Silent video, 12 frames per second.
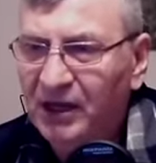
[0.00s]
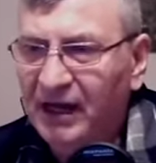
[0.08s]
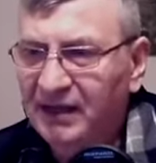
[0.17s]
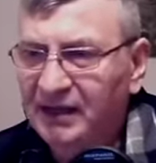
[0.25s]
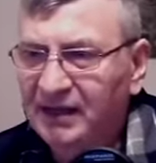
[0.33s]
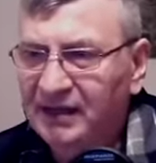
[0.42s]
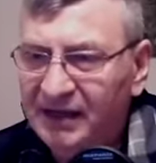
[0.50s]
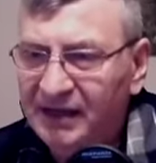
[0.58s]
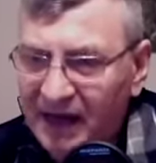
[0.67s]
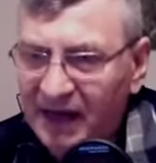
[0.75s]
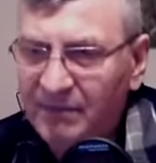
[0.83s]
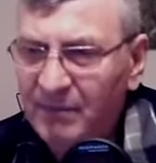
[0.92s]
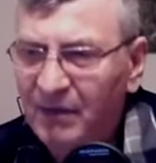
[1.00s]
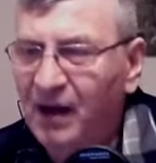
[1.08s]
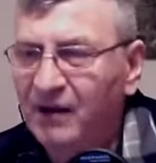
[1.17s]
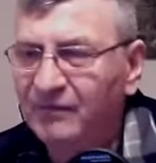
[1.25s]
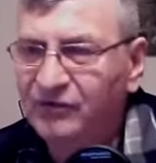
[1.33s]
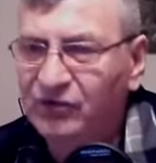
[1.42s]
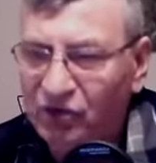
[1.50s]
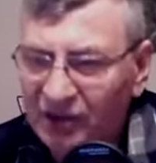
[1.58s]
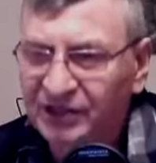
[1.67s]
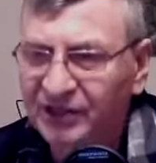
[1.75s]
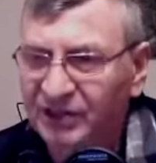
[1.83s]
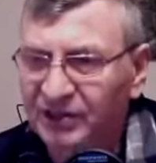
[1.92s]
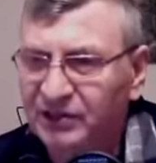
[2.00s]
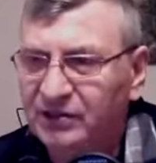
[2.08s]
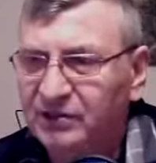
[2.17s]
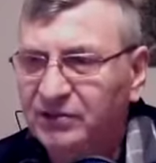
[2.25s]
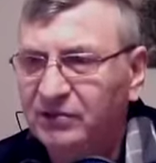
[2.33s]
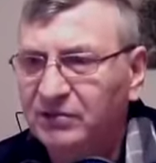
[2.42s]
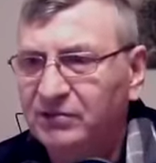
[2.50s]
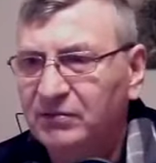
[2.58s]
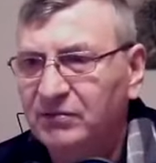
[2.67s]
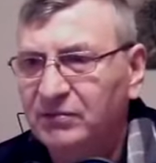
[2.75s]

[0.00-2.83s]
in the name of Jesus.